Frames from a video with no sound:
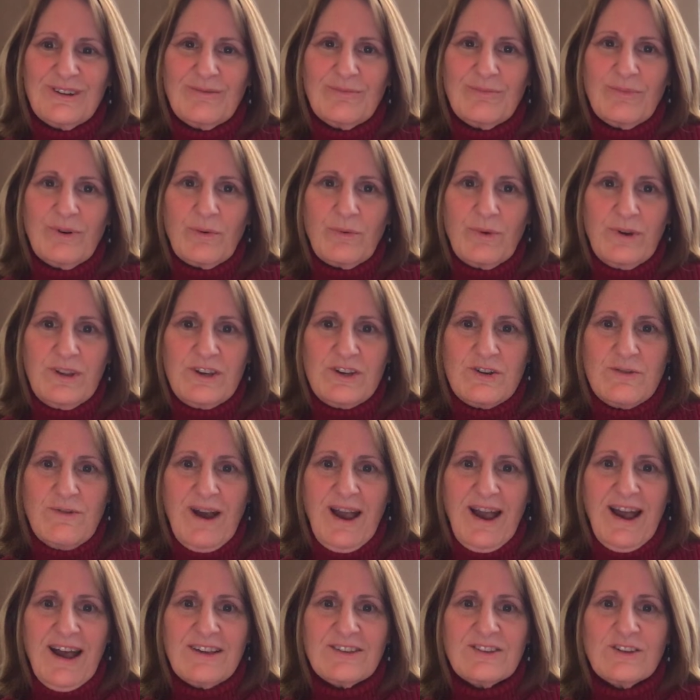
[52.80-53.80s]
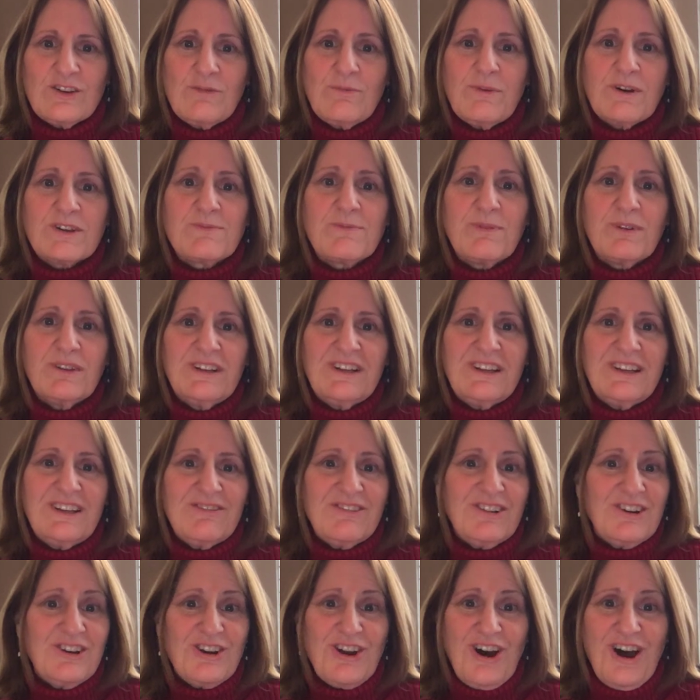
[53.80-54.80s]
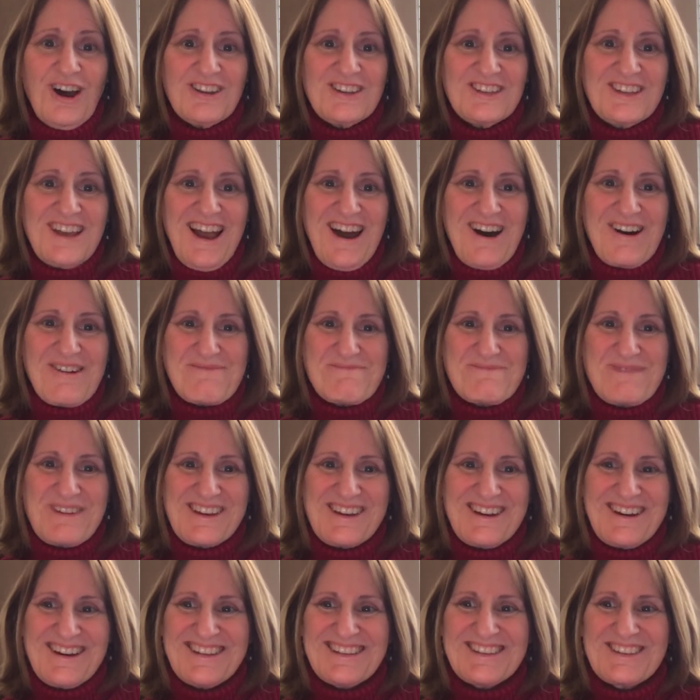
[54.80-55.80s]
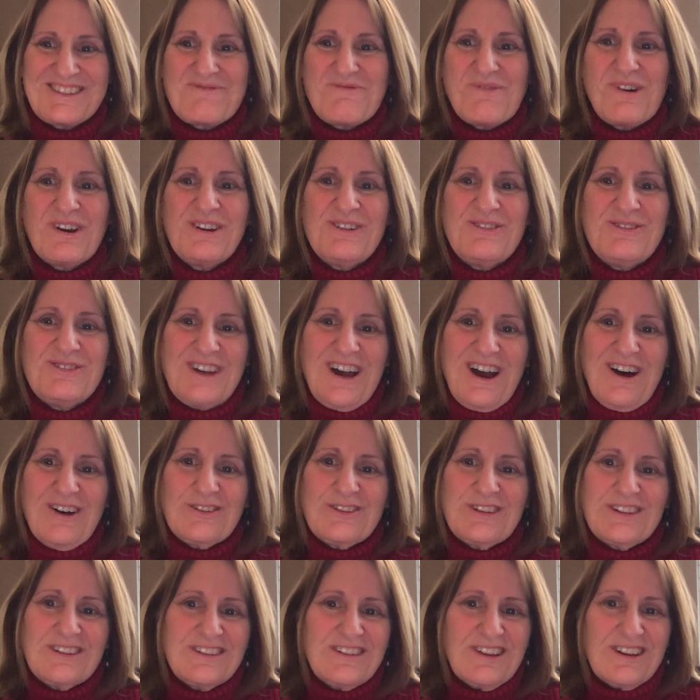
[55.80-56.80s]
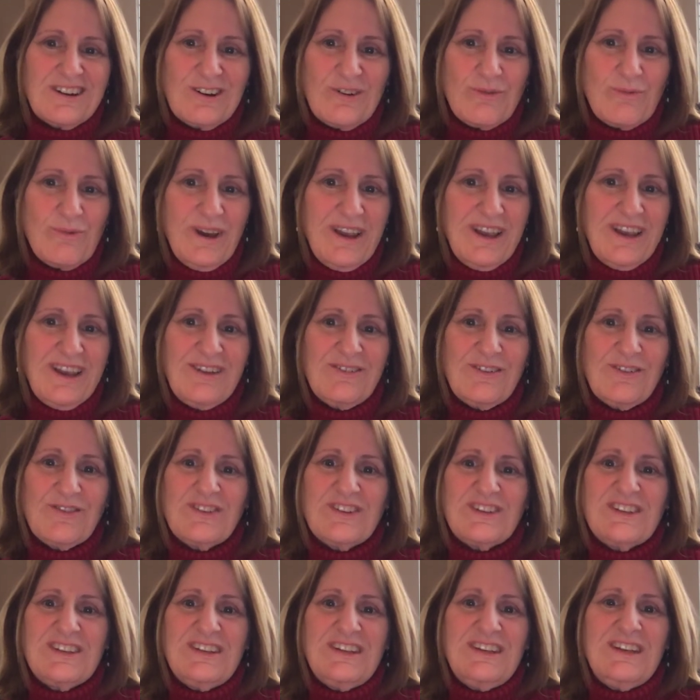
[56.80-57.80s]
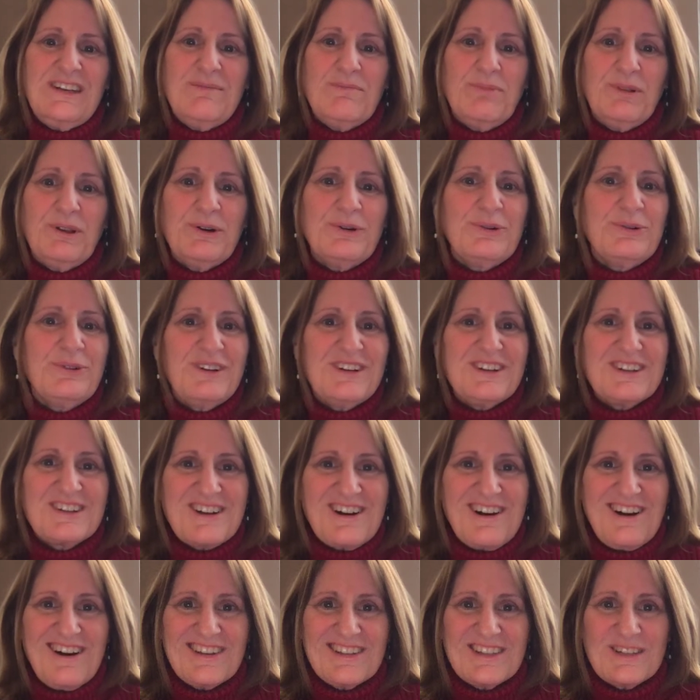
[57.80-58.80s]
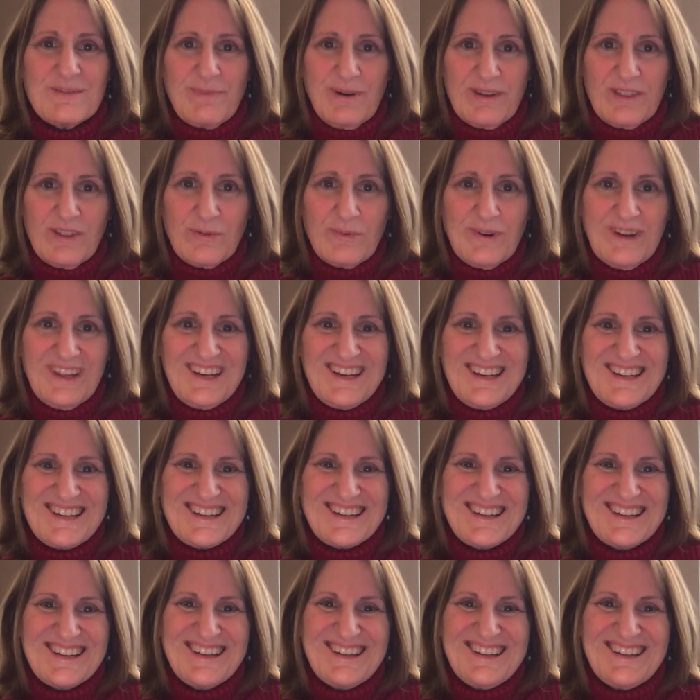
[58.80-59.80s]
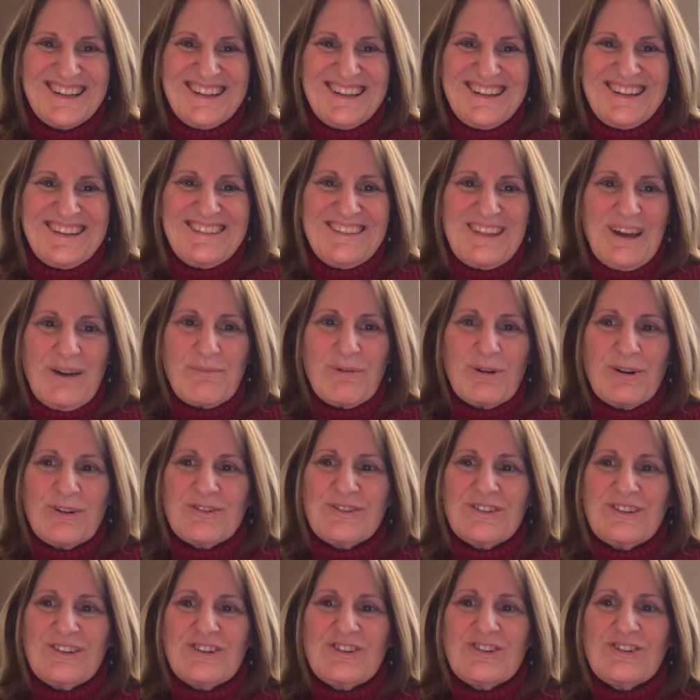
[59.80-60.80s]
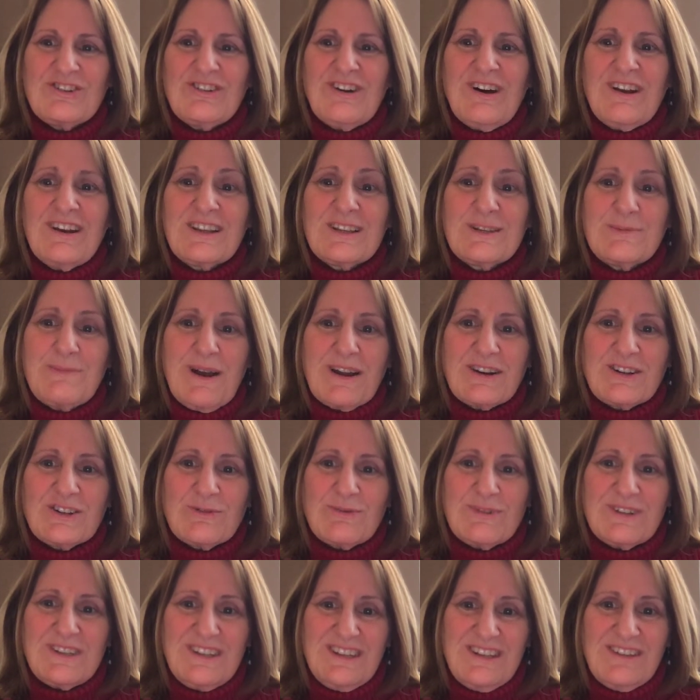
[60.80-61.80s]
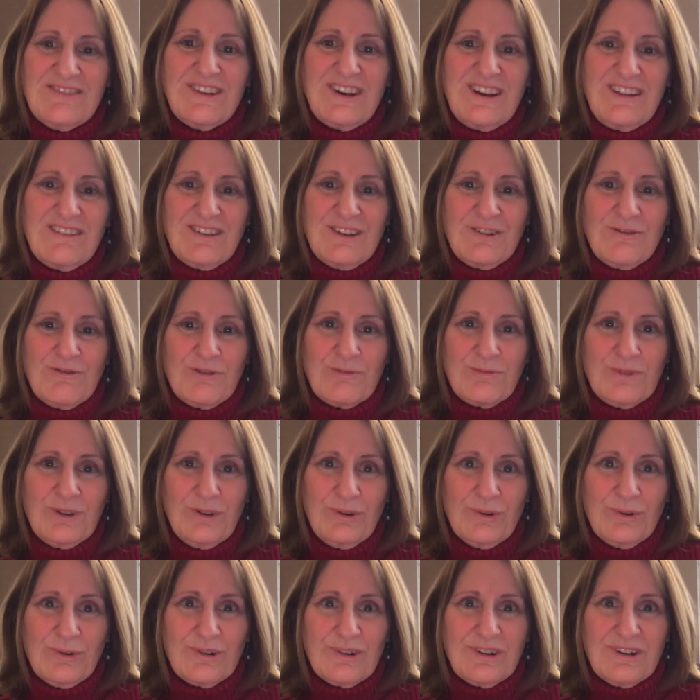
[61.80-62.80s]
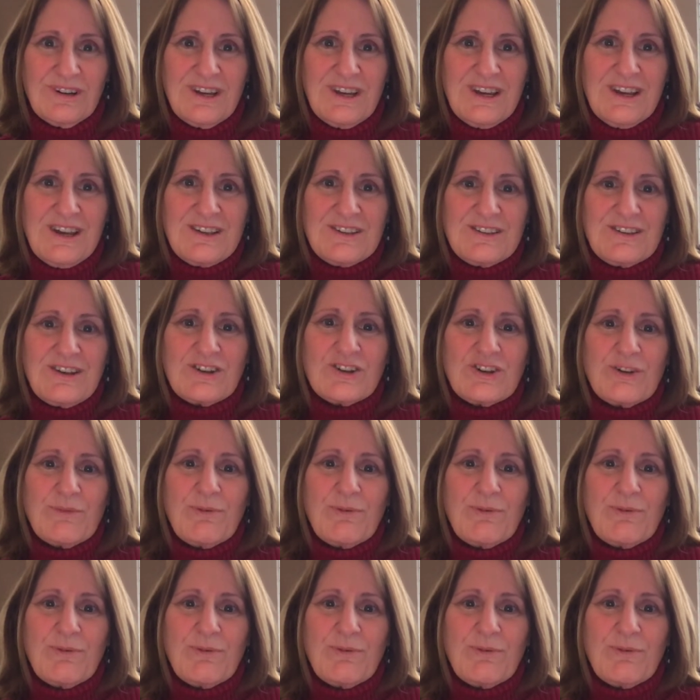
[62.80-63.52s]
But when you ask, you must believe and not doubt, because the one who doubts is like a wave of the sea blown and tossed by the wind. That person should not expect to receive anything from the Lord. Such a